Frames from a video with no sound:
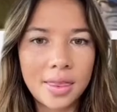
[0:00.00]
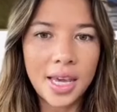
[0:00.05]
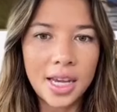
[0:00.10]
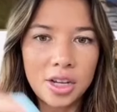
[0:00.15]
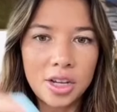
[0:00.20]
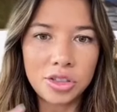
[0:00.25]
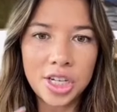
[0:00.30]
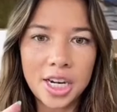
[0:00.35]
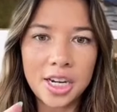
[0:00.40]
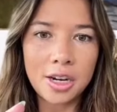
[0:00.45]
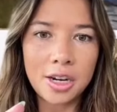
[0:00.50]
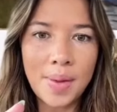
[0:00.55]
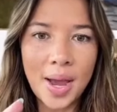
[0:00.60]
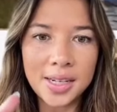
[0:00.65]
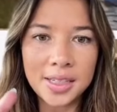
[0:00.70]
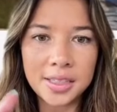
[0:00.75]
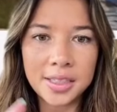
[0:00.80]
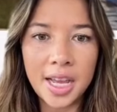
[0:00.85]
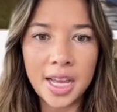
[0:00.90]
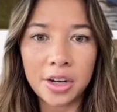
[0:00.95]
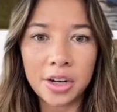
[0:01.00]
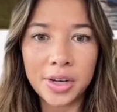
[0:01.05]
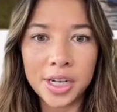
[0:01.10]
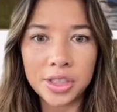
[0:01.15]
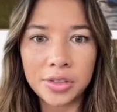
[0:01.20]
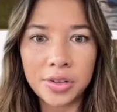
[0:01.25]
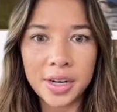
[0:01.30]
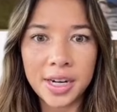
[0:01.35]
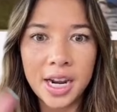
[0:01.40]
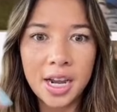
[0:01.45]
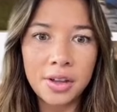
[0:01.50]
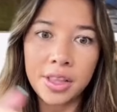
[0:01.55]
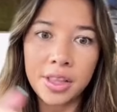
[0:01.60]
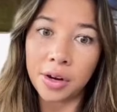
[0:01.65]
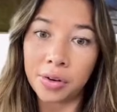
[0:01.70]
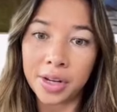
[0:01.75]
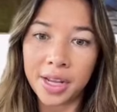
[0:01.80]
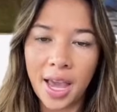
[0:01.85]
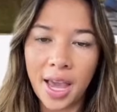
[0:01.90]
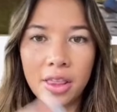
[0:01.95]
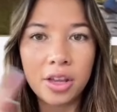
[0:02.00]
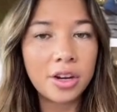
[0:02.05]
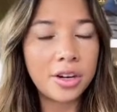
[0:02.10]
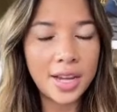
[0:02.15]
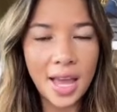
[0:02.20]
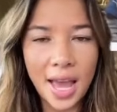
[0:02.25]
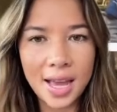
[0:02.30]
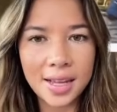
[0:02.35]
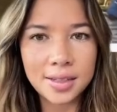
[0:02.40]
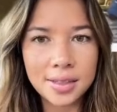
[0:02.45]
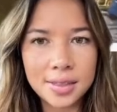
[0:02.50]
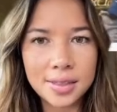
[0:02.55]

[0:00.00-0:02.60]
go Jaden, Mads at Saddle Ranch right now. They were together, yes.